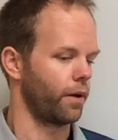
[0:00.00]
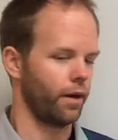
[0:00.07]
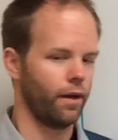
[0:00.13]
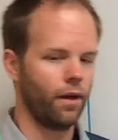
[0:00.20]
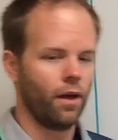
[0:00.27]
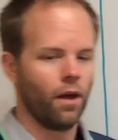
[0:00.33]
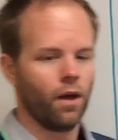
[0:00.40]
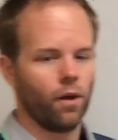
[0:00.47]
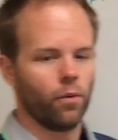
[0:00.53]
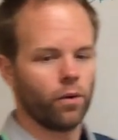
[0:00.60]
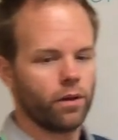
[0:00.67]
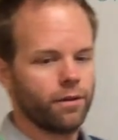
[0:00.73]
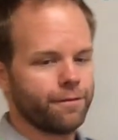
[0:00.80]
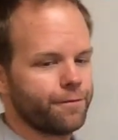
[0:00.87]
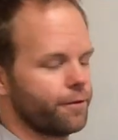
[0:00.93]
Okay?
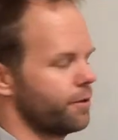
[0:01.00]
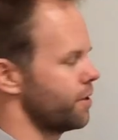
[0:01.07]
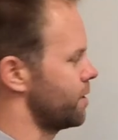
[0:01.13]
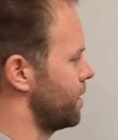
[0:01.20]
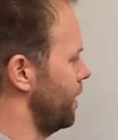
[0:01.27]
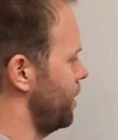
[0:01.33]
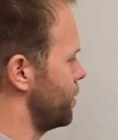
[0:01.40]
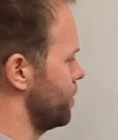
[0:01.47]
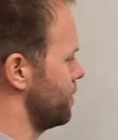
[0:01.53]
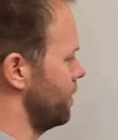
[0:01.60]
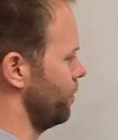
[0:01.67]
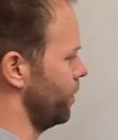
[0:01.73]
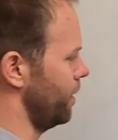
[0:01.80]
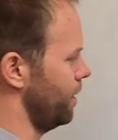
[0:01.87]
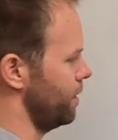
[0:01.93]
One of the first stages
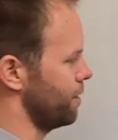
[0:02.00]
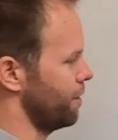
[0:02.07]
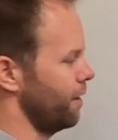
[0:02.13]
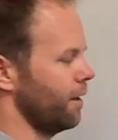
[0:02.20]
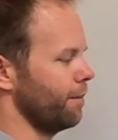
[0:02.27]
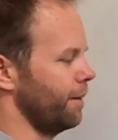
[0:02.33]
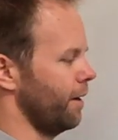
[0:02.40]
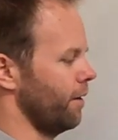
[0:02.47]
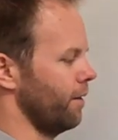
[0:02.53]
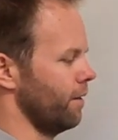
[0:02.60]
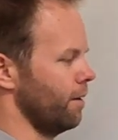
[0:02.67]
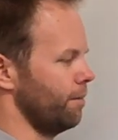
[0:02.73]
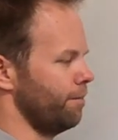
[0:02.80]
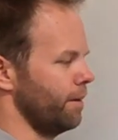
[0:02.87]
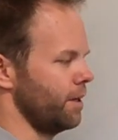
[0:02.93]
that we need to think about in
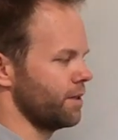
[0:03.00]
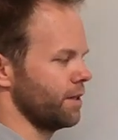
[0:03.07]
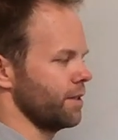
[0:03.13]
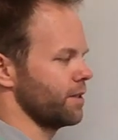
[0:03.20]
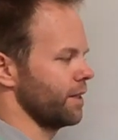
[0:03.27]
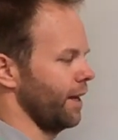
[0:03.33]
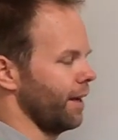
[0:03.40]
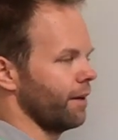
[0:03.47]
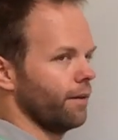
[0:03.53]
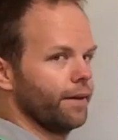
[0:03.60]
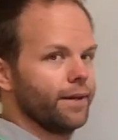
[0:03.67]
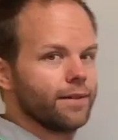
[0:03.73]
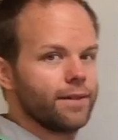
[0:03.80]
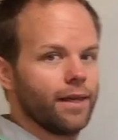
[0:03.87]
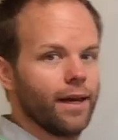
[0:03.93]
the business cycle
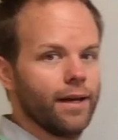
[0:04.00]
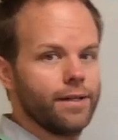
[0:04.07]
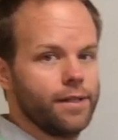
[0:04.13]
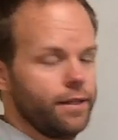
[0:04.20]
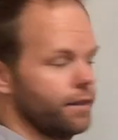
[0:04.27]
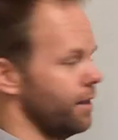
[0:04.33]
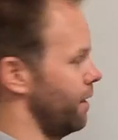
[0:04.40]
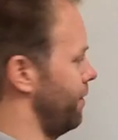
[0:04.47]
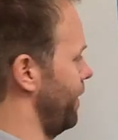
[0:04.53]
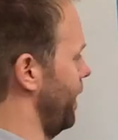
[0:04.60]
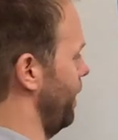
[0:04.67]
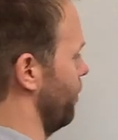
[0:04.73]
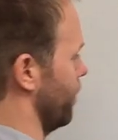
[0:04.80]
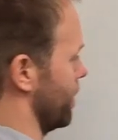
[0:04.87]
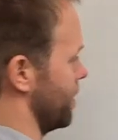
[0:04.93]
is the idea of
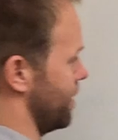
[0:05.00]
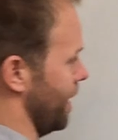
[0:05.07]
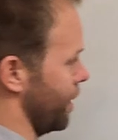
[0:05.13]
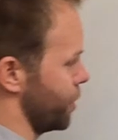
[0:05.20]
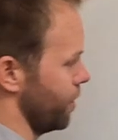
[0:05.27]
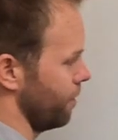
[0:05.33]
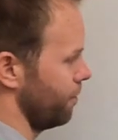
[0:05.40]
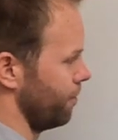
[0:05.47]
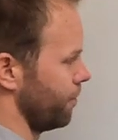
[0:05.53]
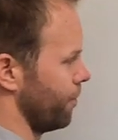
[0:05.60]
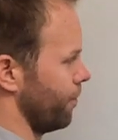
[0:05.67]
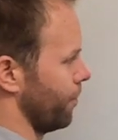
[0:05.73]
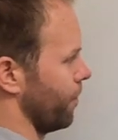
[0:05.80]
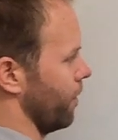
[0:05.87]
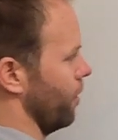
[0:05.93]
a recession.
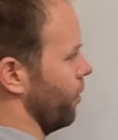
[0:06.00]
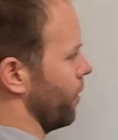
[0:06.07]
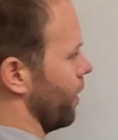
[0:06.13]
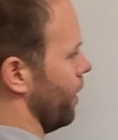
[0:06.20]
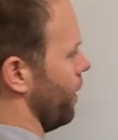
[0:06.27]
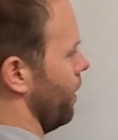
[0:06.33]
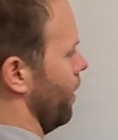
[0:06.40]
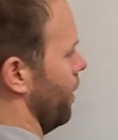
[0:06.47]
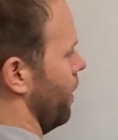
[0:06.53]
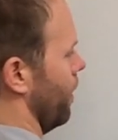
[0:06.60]
Okay?